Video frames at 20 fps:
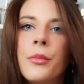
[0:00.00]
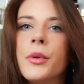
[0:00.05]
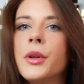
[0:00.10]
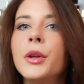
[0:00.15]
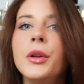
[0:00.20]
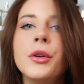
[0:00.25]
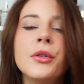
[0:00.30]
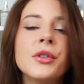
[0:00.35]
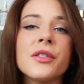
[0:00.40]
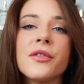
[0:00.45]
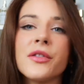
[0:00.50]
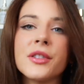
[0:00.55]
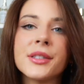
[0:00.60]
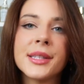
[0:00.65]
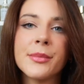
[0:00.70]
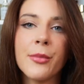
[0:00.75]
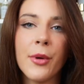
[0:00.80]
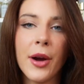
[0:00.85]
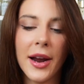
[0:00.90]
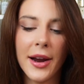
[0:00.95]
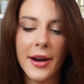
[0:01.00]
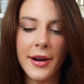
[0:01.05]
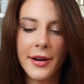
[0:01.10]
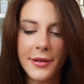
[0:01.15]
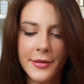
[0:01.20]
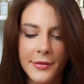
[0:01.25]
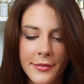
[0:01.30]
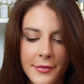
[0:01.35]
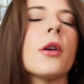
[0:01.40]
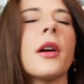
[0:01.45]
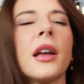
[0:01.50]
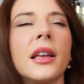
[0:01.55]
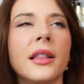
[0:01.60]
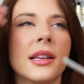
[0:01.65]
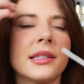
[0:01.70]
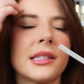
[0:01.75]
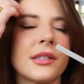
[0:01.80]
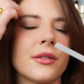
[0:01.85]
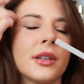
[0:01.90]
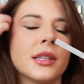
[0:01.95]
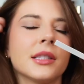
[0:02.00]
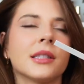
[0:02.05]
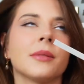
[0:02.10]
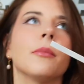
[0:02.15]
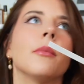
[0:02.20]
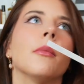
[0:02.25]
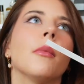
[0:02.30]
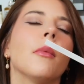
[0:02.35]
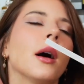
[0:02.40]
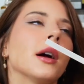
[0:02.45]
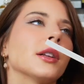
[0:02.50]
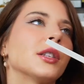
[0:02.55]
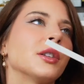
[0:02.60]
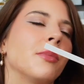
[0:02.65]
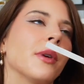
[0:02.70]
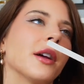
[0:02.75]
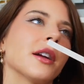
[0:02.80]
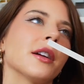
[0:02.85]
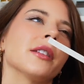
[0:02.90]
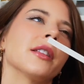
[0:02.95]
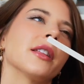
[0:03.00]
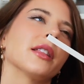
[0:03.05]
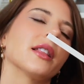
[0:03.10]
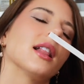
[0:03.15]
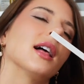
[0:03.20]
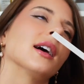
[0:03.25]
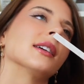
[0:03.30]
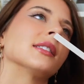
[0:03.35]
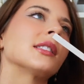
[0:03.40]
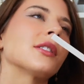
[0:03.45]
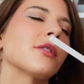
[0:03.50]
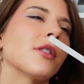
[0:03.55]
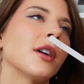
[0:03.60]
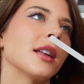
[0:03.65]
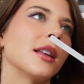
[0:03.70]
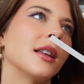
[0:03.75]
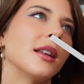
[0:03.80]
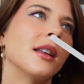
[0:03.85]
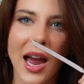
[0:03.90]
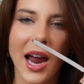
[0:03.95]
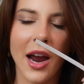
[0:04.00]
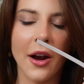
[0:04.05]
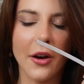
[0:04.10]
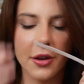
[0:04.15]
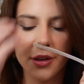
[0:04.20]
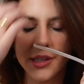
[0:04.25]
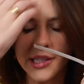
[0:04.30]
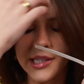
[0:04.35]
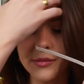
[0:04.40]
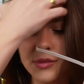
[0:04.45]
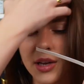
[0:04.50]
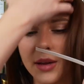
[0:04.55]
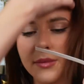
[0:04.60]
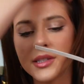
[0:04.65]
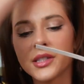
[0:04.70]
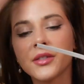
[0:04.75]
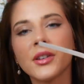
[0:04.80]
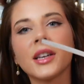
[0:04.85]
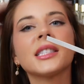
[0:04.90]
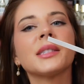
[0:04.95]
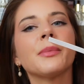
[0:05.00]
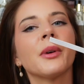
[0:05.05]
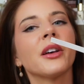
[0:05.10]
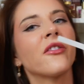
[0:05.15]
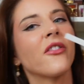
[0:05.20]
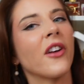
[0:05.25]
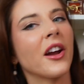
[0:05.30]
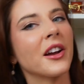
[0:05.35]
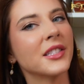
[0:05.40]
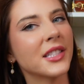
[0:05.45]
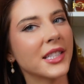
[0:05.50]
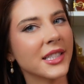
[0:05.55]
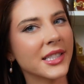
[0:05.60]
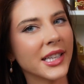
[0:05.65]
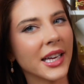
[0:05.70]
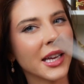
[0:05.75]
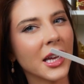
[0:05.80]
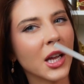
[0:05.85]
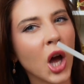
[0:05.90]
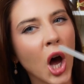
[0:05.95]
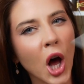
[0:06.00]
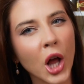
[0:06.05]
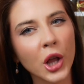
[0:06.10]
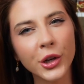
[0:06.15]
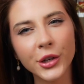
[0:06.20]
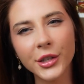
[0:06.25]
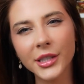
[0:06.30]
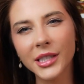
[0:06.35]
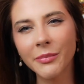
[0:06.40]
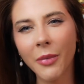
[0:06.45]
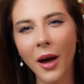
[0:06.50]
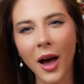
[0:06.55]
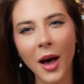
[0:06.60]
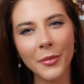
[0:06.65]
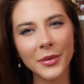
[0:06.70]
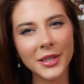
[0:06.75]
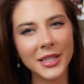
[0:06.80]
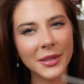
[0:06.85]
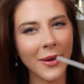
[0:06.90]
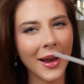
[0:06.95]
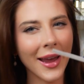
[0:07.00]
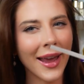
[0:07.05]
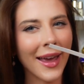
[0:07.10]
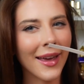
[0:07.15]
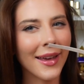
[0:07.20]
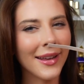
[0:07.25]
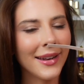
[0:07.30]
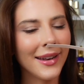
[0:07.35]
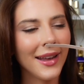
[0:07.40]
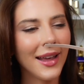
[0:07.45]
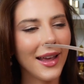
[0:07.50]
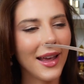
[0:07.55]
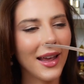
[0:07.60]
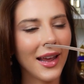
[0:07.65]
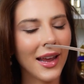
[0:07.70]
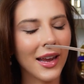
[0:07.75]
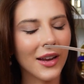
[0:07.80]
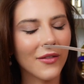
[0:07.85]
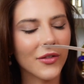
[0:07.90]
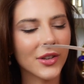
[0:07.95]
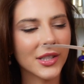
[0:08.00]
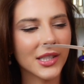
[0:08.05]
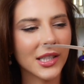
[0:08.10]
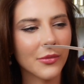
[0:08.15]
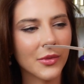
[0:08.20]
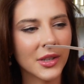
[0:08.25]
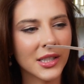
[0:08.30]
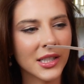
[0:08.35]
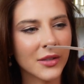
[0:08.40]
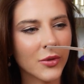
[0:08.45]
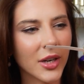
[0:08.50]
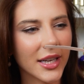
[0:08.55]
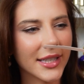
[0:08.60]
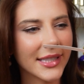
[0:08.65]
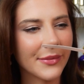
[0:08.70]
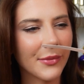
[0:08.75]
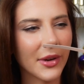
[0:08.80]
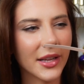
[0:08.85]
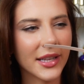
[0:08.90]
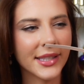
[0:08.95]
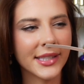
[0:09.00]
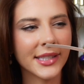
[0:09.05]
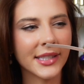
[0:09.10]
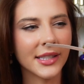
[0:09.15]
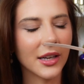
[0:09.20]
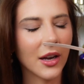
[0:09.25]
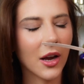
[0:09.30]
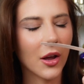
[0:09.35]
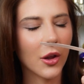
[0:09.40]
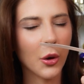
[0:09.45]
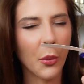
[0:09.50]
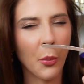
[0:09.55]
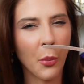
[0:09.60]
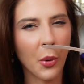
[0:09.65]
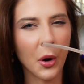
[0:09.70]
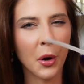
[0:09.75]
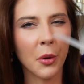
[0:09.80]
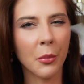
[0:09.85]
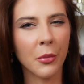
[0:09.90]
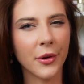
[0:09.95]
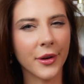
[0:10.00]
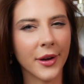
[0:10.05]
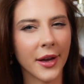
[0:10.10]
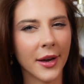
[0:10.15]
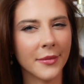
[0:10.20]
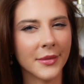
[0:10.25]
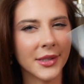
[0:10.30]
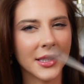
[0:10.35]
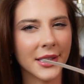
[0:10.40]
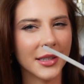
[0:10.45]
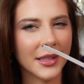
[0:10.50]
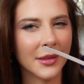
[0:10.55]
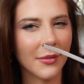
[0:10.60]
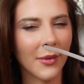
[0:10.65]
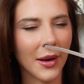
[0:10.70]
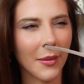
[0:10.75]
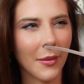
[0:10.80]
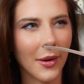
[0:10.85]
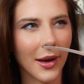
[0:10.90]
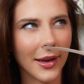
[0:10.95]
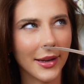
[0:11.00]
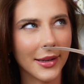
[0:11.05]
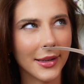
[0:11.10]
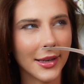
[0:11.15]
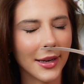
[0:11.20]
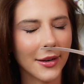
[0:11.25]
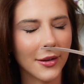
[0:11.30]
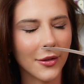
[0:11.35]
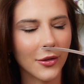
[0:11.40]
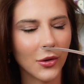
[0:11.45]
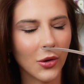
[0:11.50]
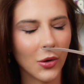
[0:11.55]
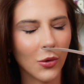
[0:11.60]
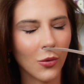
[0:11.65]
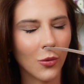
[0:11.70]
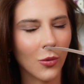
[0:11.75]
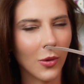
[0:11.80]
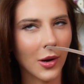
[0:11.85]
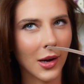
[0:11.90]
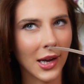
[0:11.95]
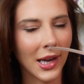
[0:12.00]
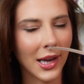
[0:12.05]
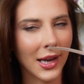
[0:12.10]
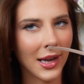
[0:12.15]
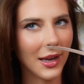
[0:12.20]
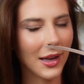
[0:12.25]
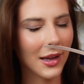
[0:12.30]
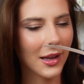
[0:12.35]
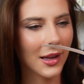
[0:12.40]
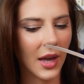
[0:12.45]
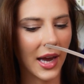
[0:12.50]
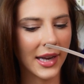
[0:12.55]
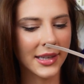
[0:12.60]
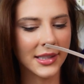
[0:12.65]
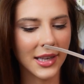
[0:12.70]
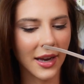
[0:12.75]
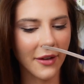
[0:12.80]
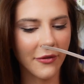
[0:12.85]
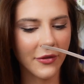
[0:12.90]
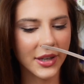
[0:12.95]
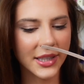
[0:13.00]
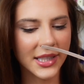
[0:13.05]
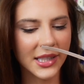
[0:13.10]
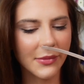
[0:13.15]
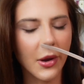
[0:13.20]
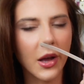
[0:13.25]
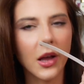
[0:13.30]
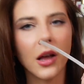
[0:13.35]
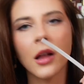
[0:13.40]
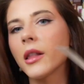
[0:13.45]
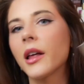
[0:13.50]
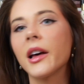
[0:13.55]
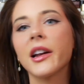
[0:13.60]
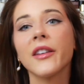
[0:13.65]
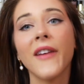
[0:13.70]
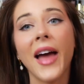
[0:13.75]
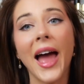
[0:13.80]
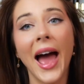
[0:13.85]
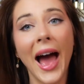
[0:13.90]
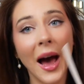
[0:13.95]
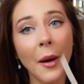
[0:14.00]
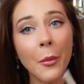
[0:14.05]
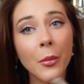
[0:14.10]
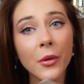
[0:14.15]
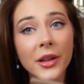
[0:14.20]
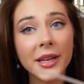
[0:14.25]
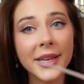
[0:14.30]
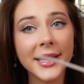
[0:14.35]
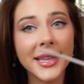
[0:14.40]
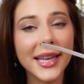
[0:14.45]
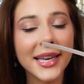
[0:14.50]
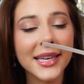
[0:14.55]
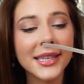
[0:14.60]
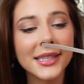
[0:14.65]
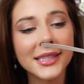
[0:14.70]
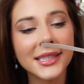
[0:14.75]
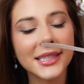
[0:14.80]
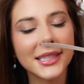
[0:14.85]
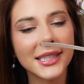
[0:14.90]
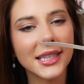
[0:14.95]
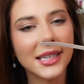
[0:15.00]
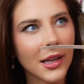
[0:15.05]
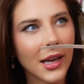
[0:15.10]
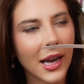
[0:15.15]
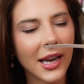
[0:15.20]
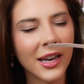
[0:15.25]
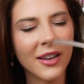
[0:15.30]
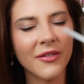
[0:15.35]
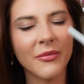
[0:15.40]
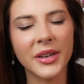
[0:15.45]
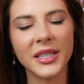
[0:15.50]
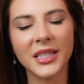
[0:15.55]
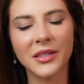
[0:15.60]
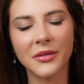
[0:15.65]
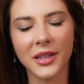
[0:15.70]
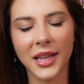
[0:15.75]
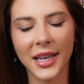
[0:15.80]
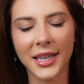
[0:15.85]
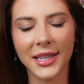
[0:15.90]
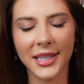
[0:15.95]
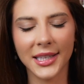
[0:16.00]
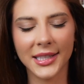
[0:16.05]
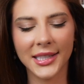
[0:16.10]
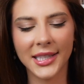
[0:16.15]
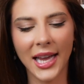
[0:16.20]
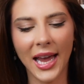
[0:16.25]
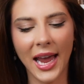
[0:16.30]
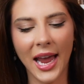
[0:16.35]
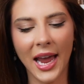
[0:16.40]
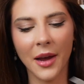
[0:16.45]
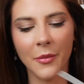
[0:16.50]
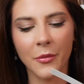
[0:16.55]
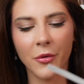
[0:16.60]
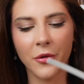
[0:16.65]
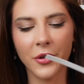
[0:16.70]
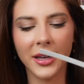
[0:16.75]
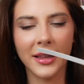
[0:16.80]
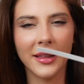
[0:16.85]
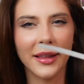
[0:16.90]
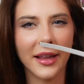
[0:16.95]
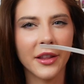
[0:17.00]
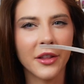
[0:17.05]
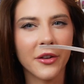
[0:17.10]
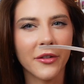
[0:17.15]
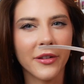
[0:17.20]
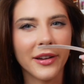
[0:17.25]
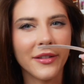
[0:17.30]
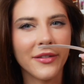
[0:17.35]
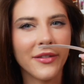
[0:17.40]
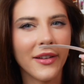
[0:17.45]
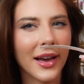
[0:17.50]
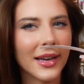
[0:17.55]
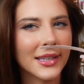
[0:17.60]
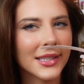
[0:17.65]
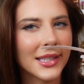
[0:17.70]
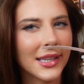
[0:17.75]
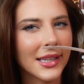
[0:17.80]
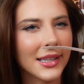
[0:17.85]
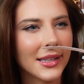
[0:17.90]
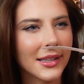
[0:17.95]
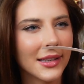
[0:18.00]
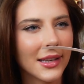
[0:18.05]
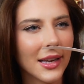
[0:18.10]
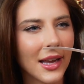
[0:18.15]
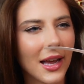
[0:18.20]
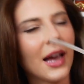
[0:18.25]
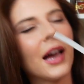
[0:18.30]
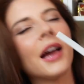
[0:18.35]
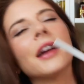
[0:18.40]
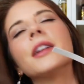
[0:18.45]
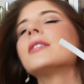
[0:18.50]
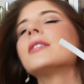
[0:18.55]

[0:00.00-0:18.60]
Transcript: Beautiful sprayer. Okay, this one is much better than the last one. I don't know, sometimes when I smell fragrances, like colors pop into my head. And for some reason when I smell this, the color purple comes into my mind. I don't know why. I definitely smell a lot of apple in this, kind of mixed with like this ambery, leathery facet. I